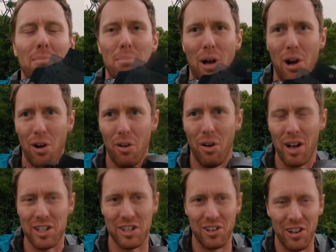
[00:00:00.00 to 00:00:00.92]

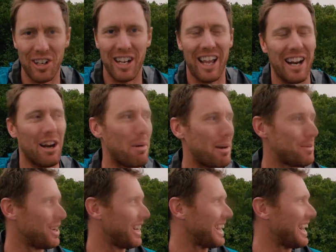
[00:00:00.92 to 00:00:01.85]
polarizer on, and I'm
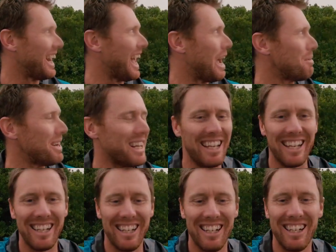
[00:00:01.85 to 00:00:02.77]
absolutely getting hammered
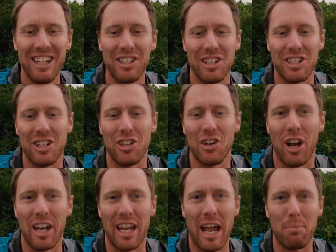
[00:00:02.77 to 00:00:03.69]
here, just to
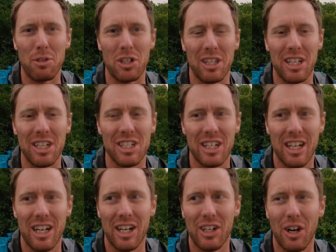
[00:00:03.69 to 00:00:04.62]
try and capture this.
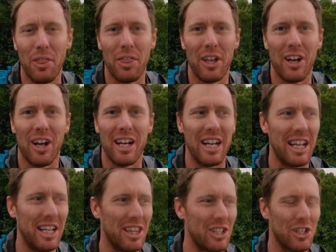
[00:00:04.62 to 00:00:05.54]
Not that I
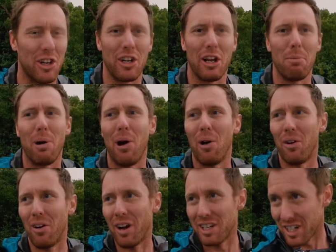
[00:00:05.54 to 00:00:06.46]
need the circular
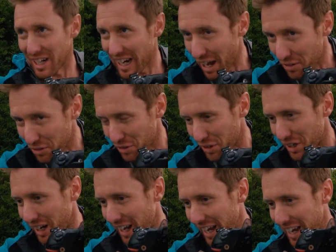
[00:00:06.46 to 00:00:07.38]
polarizer to cut through
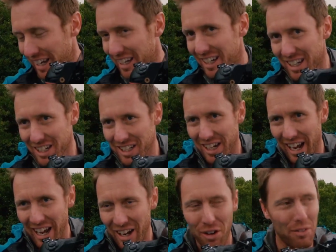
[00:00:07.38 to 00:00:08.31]
the glare.
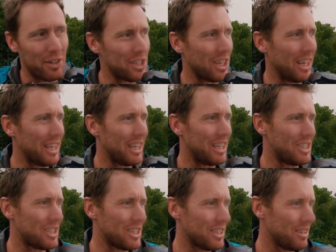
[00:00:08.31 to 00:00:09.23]
Today, obviously,
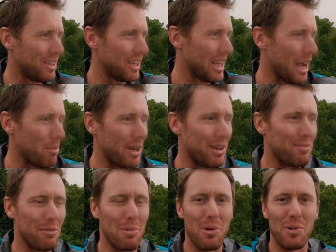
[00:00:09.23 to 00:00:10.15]
it's coming
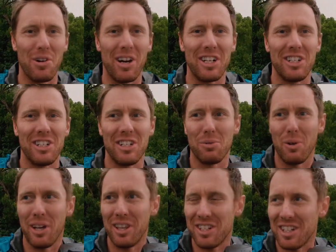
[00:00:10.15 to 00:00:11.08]
in from all directions, this
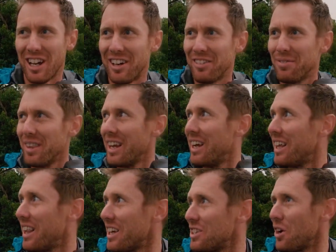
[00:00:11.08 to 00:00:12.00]
weather, so
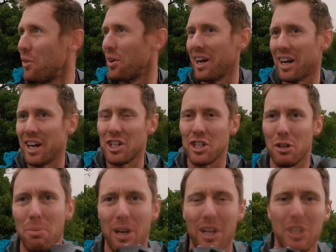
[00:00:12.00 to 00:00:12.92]
that's not really an
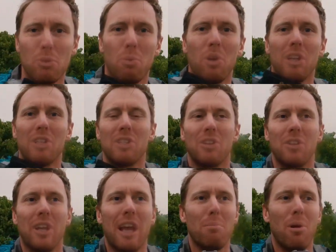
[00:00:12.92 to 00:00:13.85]
issue, but I just wanted to
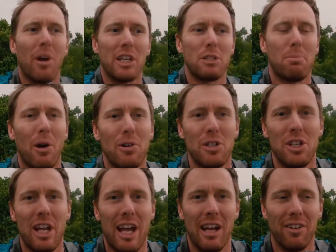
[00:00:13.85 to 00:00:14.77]
cut my exposure
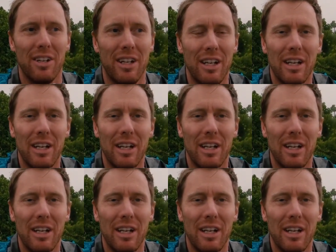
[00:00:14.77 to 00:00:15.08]
down